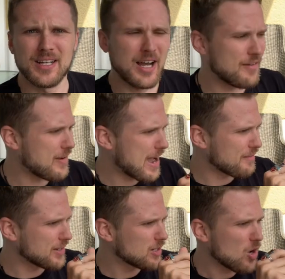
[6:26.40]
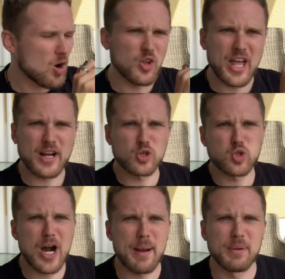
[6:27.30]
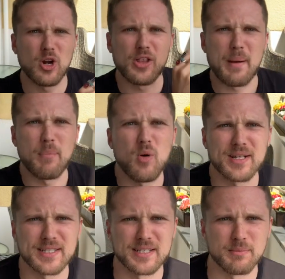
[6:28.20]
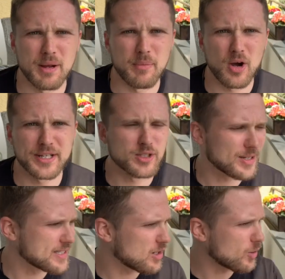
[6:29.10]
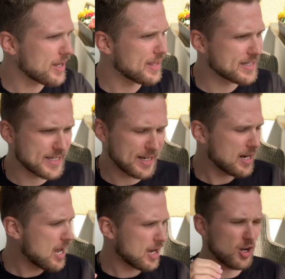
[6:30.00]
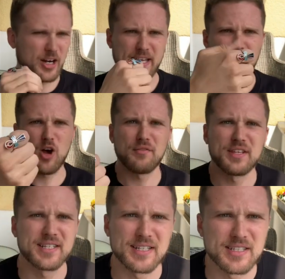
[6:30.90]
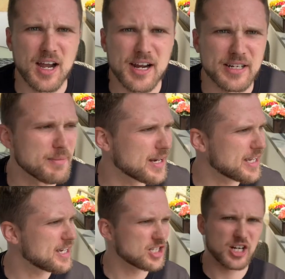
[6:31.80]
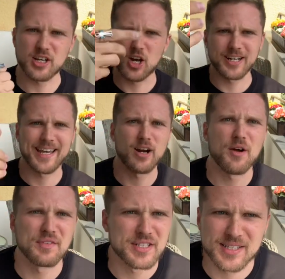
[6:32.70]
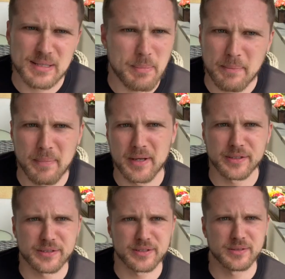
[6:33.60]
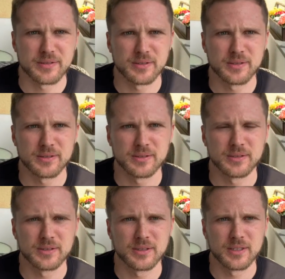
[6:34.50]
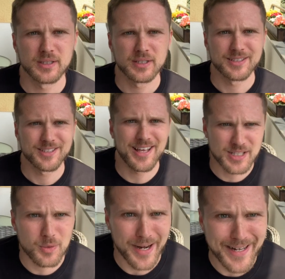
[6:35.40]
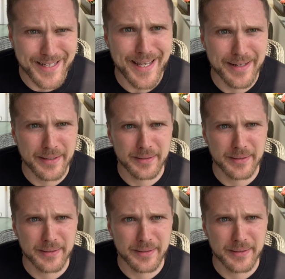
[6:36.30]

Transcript: of having all that crap and all that poison in my body. So I said, okay, that's it. I got to get off this anxiety medication. I got to get off the sleeping pills. So that's what I did.